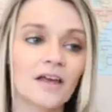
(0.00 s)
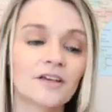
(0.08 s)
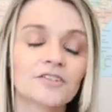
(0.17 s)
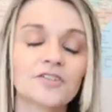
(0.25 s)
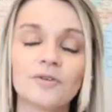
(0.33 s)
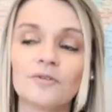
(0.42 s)

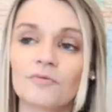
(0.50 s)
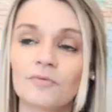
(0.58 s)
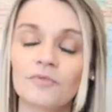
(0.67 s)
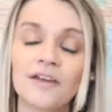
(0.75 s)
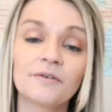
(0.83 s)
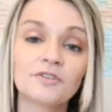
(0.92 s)
So
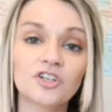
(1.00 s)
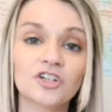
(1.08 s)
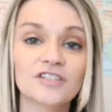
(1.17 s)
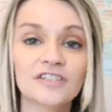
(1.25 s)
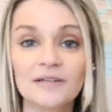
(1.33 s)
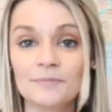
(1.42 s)
language
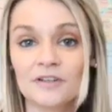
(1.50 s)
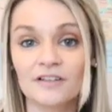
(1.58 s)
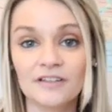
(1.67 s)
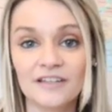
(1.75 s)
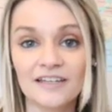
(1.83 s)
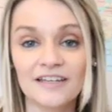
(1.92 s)
arts
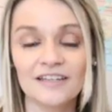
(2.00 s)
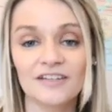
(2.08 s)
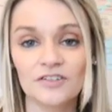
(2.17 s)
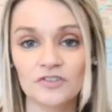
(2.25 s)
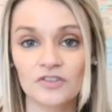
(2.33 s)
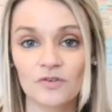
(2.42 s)
typically
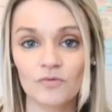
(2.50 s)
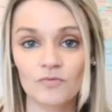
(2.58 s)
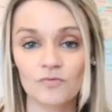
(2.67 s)
is